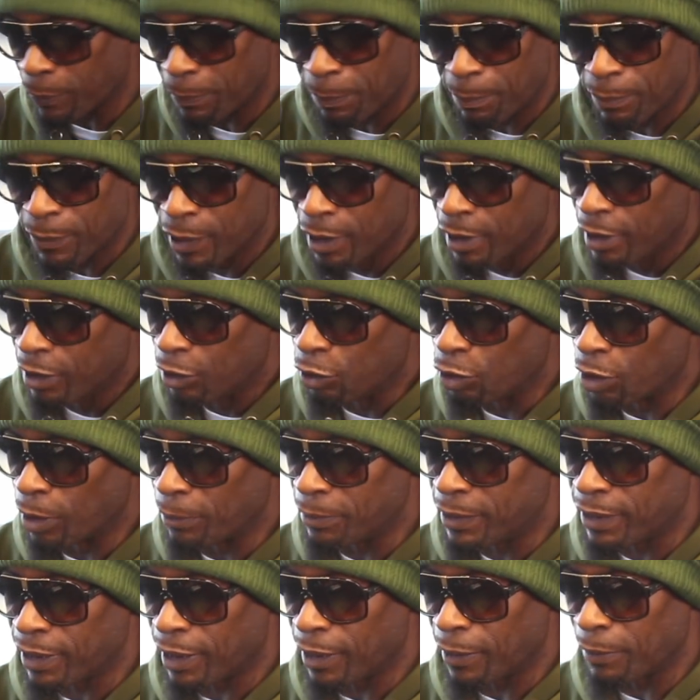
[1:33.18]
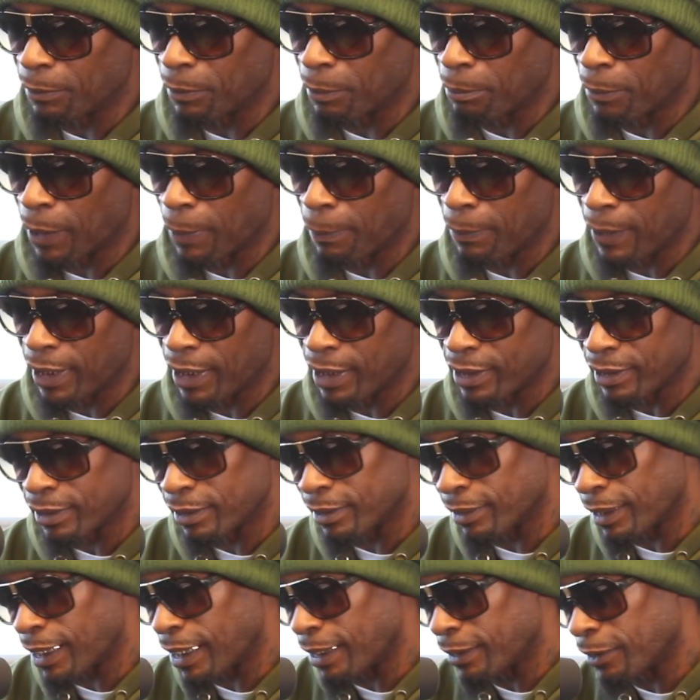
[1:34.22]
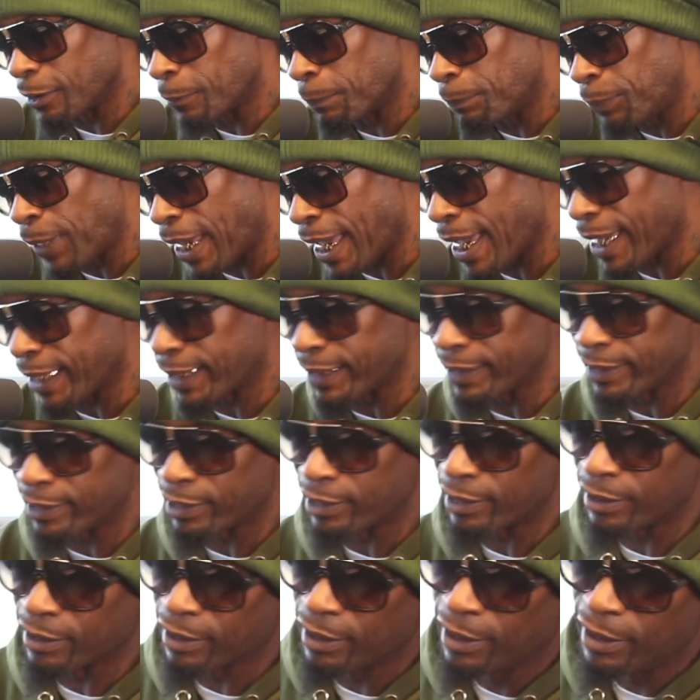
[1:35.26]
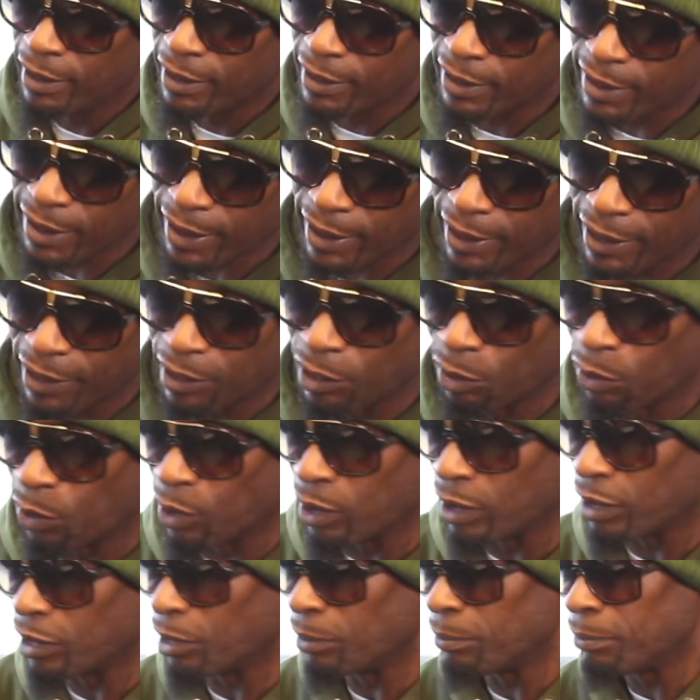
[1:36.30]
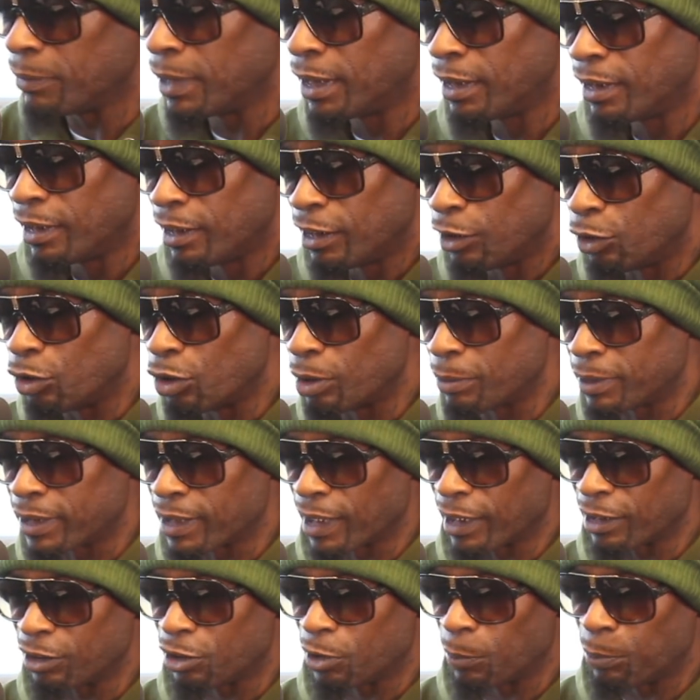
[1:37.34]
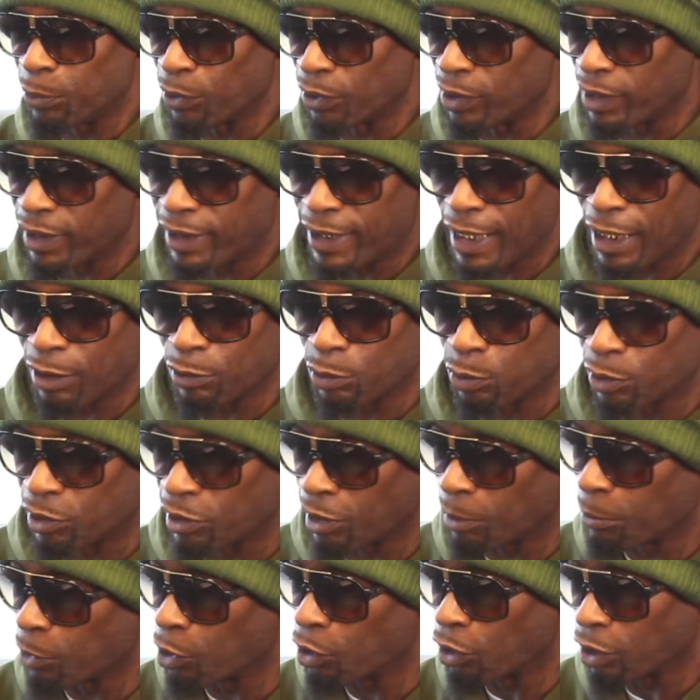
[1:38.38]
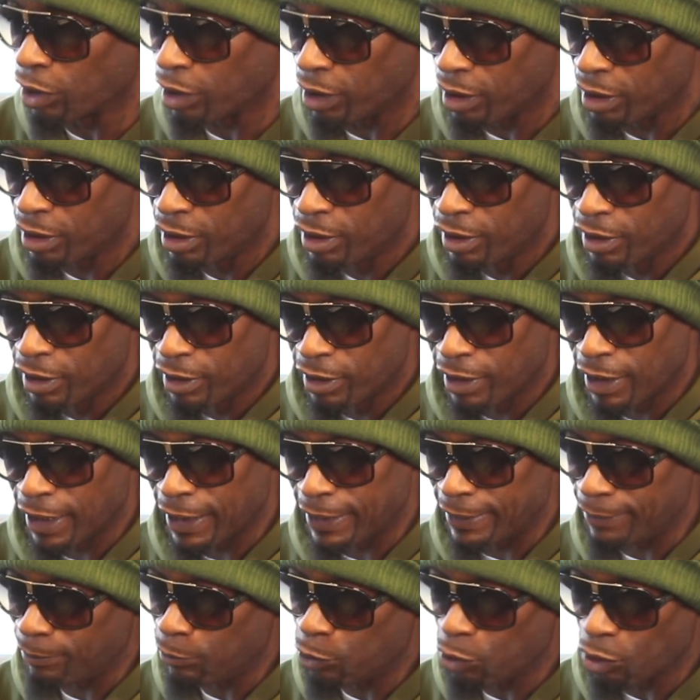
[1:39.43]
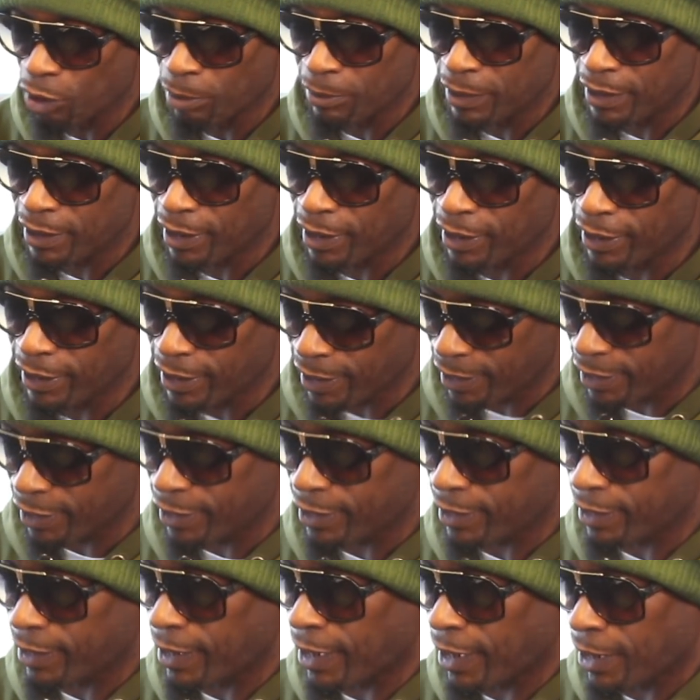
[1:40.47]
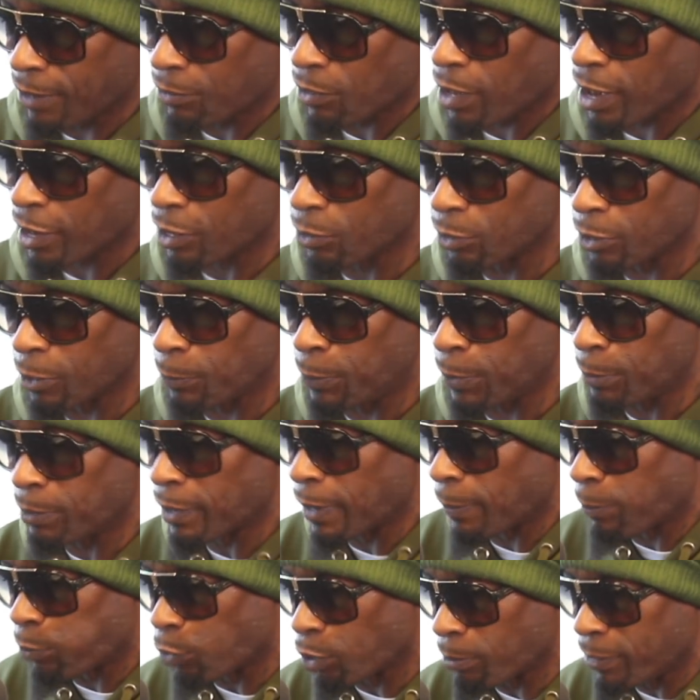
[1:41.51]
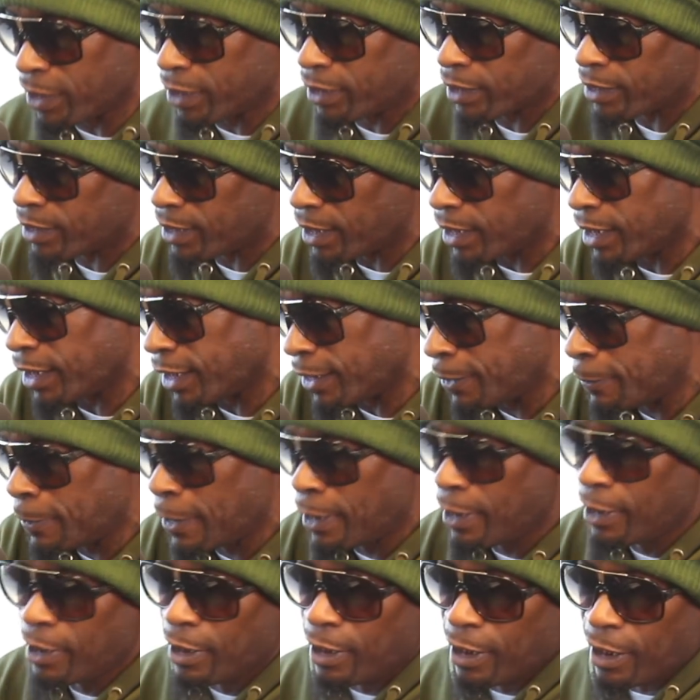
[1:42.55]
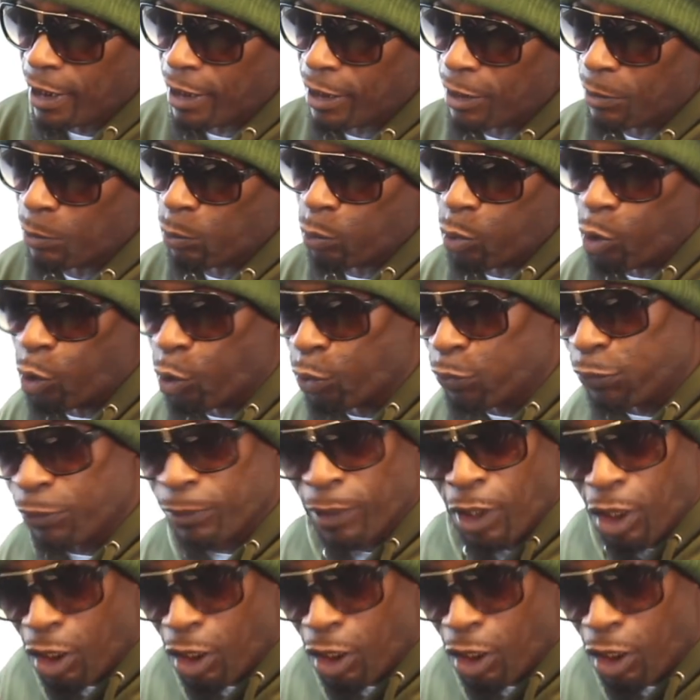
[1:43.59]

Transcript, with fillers: with, you know what I'm saying, my man's uh, the package and Diddy and all of them. You know what I'm saying? I used to be on the couch with them early. Yeah. Like, you know what I'm saying? Getting into the game, rocking with the people that brought me to Diddy yeah. and Wolf,